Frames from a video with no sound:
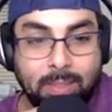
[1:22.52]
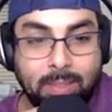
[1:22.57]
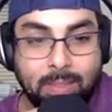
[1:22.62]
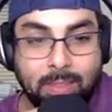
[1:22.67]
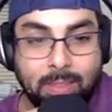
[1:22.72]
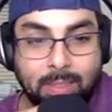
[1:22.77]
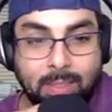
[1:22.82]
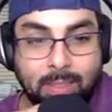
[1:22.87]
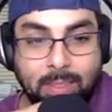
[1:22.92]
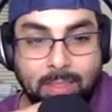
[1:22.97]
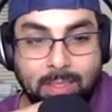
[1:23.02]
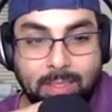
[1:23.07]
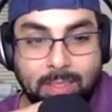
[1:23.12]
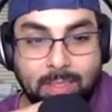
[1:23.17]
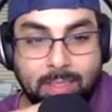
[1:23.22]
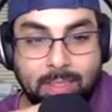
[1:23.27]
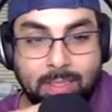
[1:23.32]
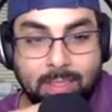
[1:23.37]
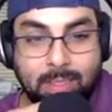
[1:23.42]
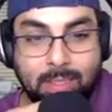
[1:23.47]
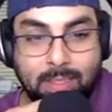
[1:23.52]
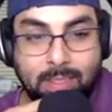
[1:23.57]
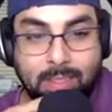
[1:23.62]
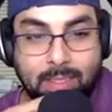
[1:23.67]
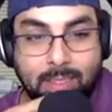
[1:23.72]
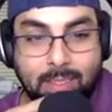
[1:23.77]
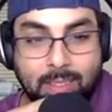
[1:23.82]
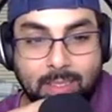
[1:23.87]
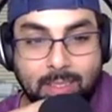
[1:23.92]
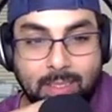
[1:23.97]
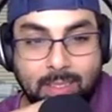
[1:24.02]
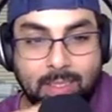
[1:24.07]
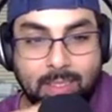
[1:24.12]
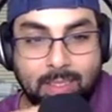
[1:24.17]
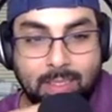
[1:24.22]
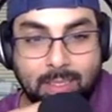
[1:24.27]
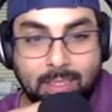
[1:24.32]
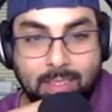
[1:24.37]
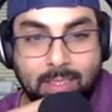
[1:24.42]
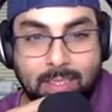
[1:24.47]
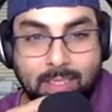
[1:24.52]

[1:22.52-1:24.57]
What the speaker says: No words are spoken by the person on screen.